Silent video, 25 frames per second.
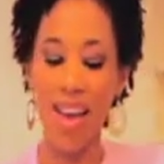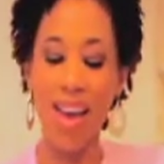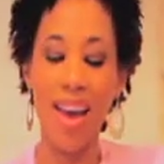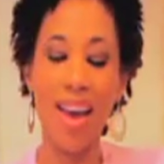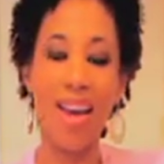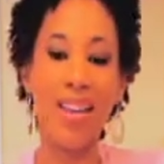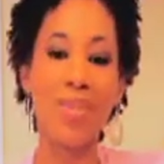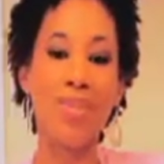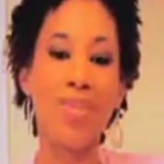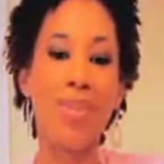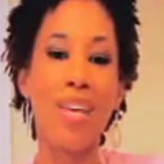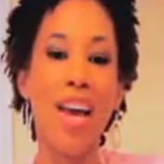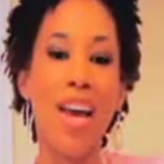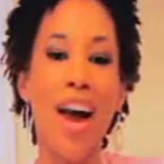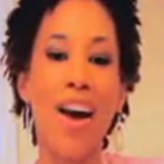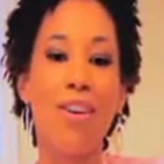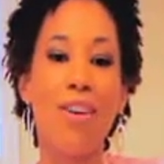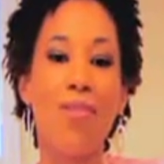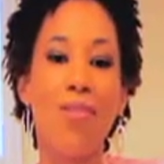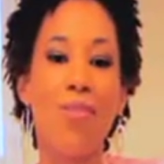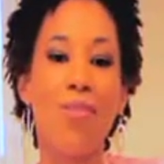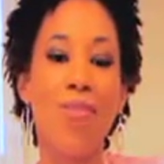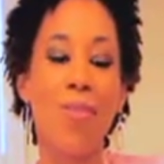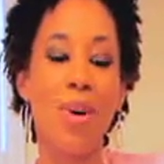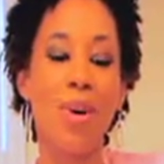and we
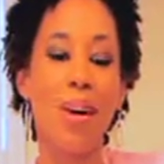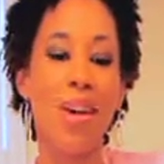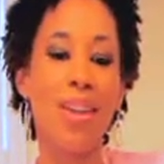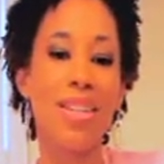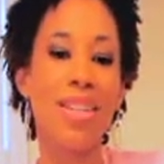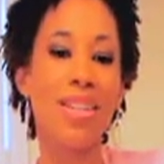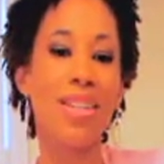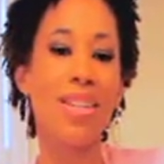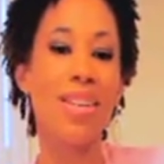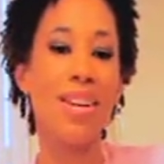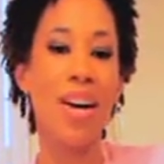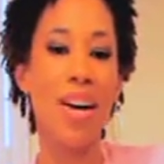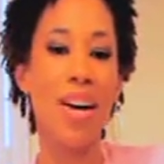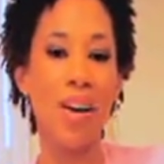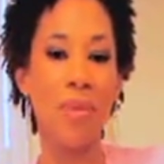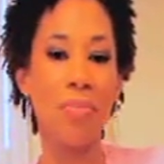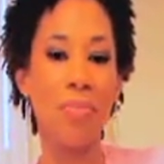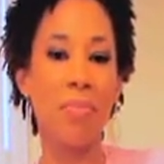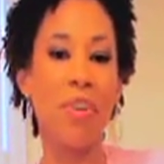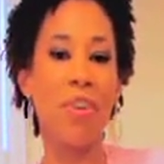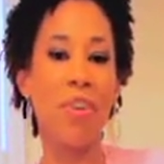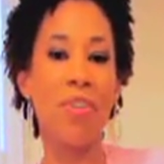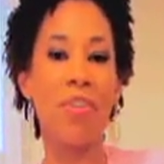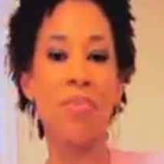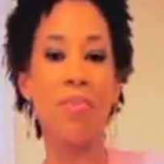have 1
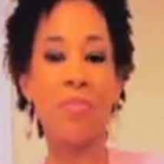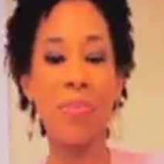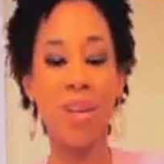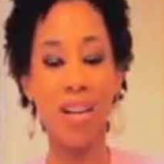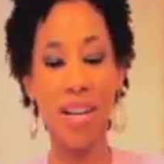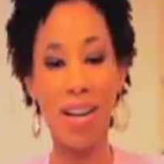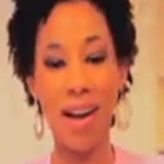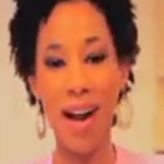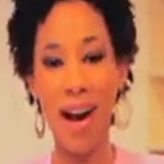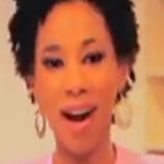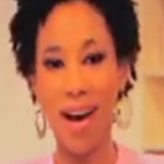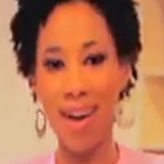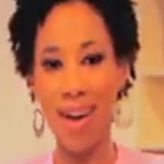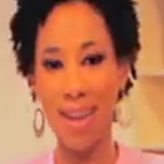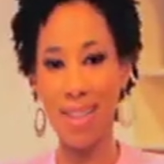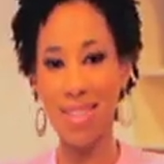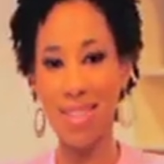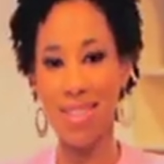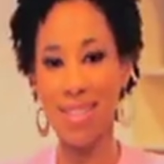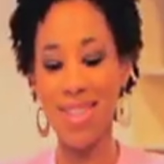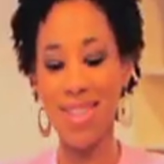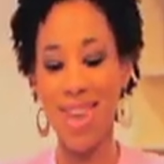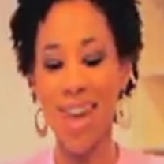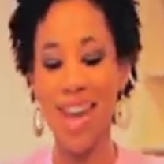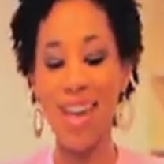cup of
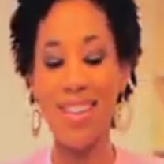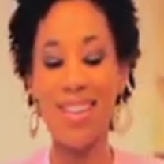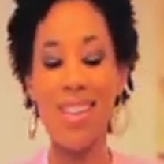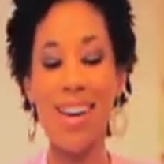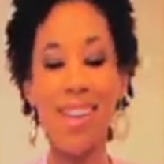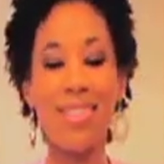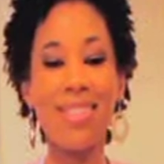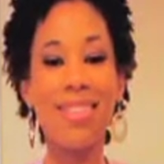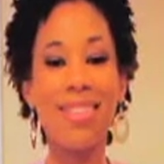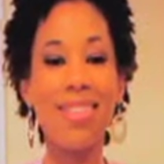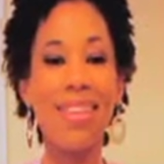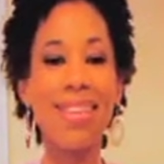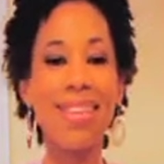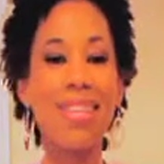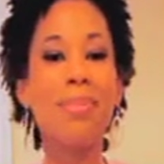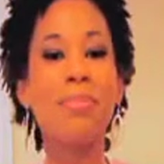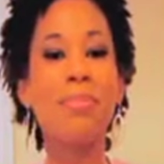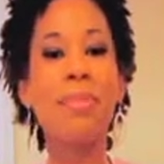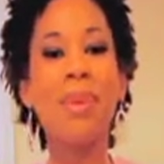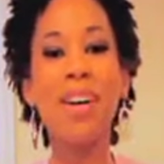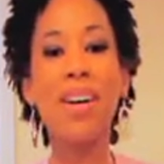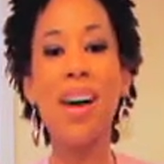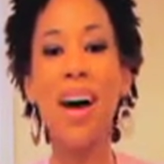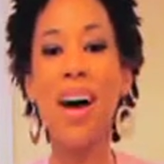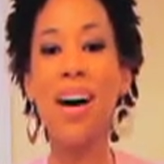pecans. Now these
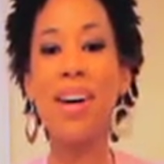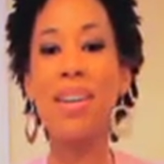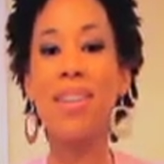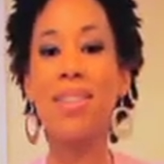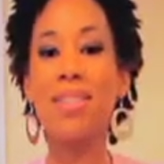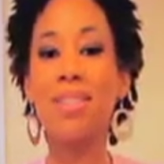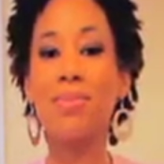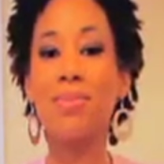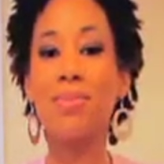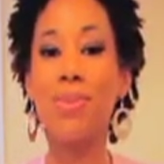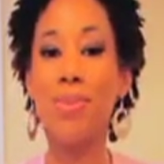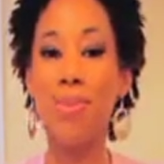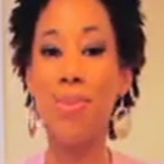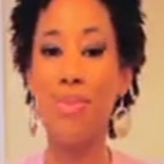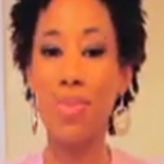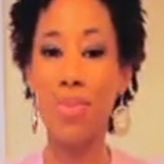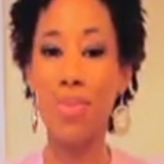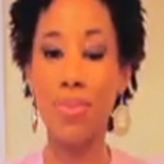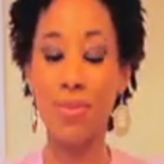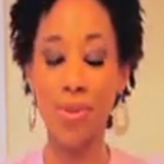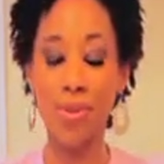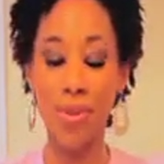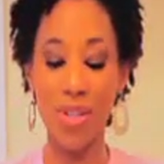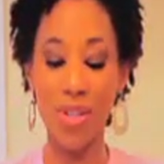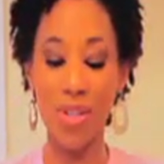pecans
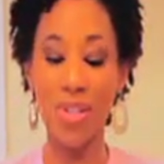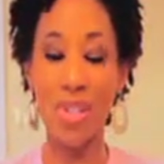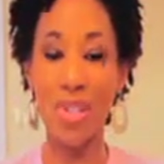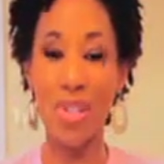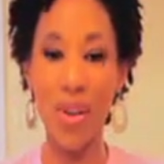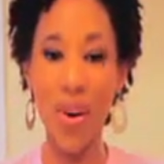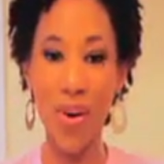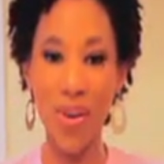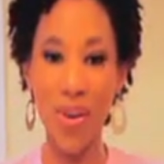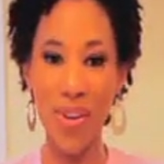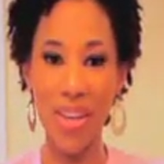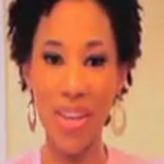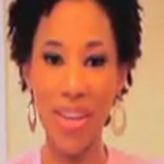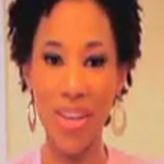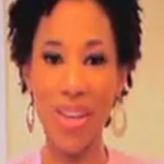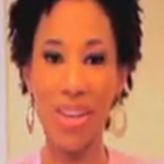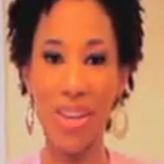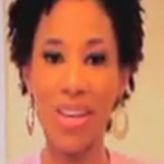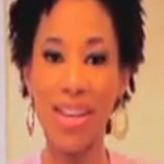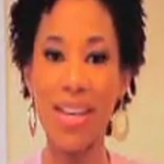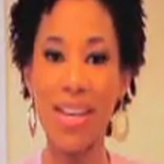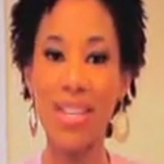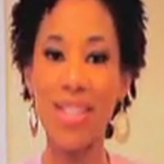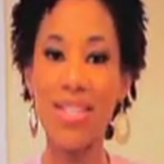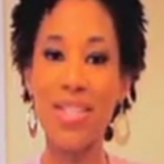were soaking,
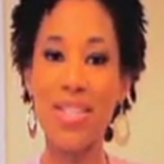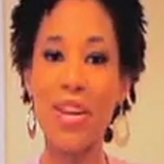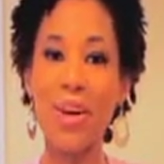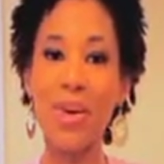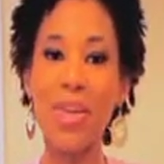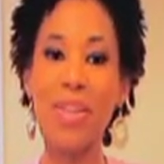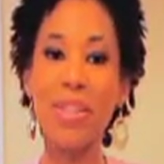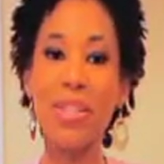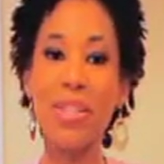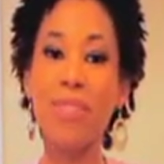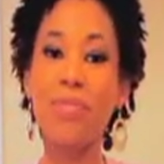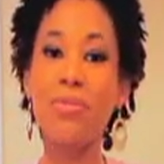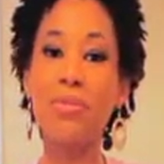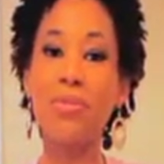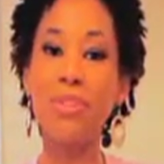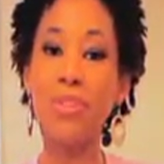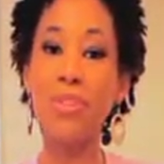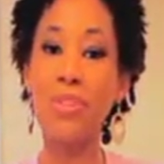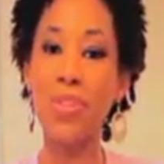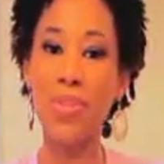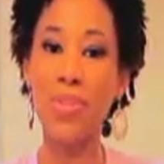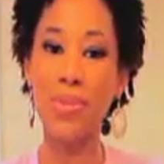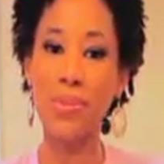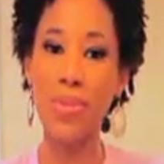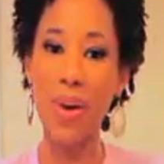and I soaked them
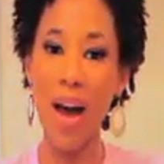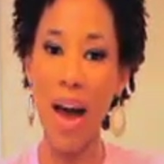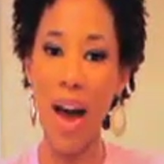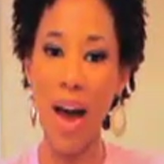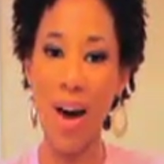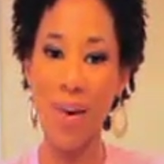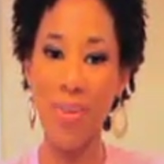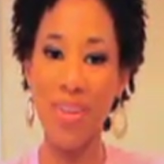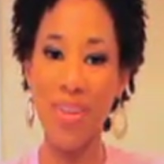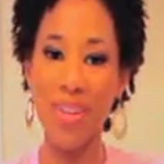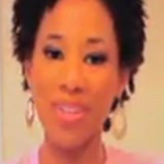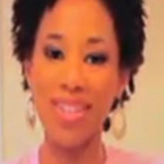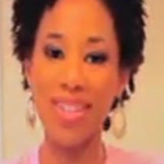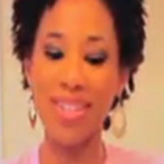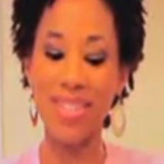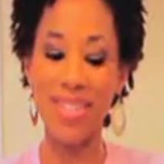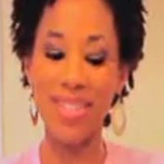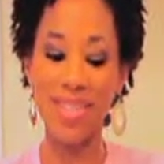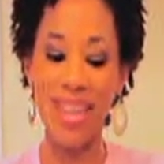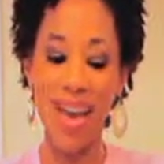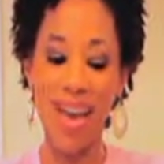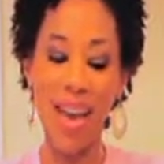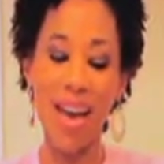for 2 hours.